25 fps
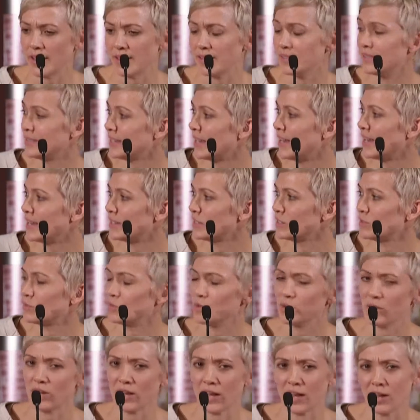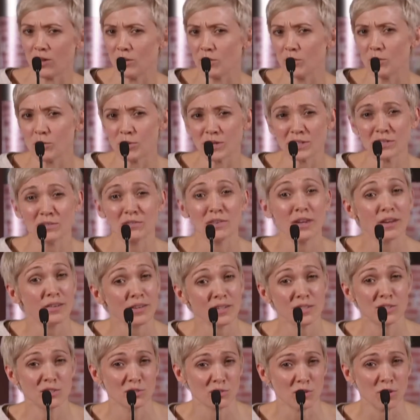and dance uh, are uh, always
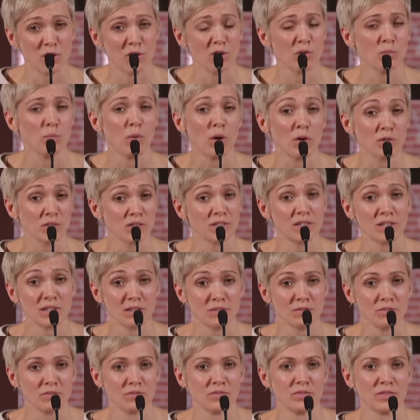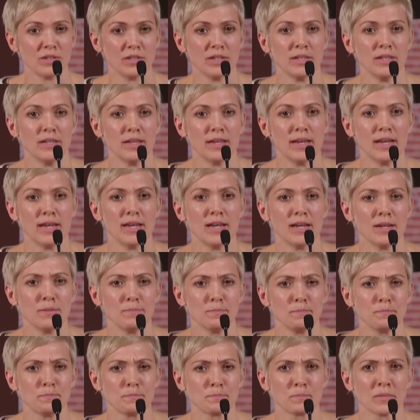very strong positive
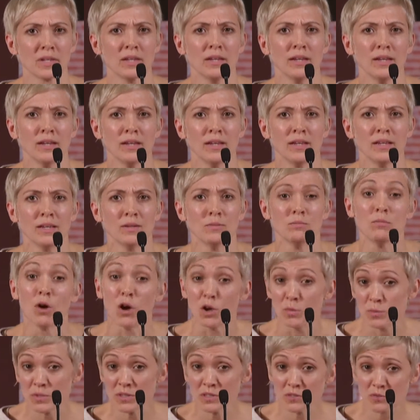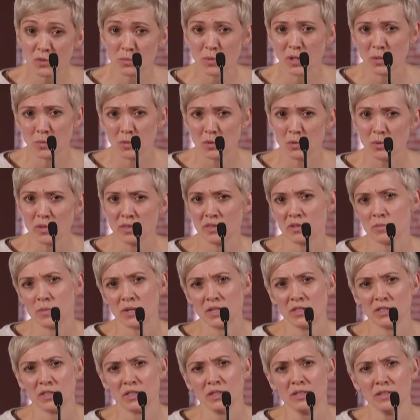um, moments for people with
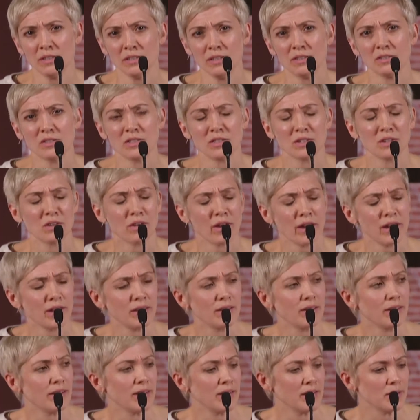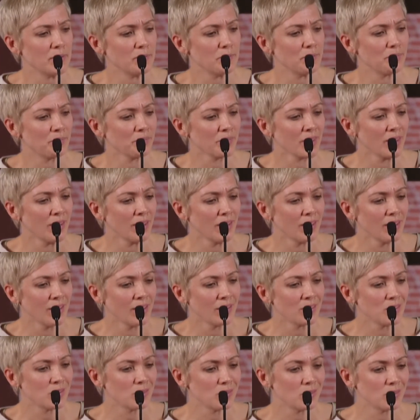dementia. There was a great um,
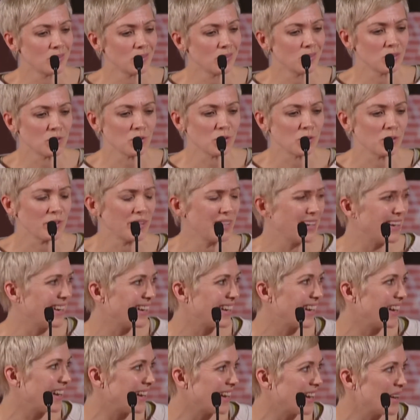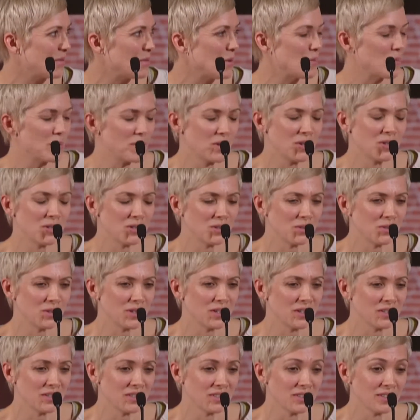story, and I, I, can't remember whose it
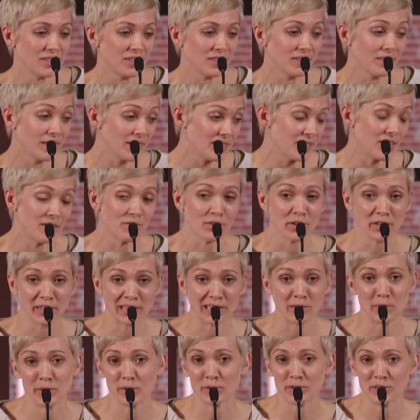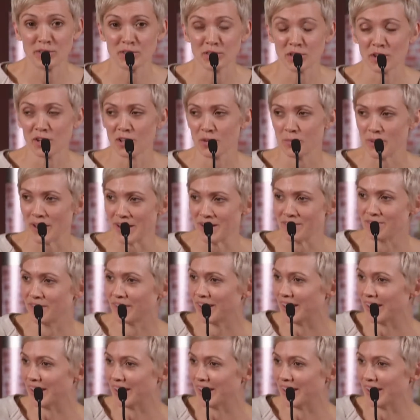was. This ironically, we always joke about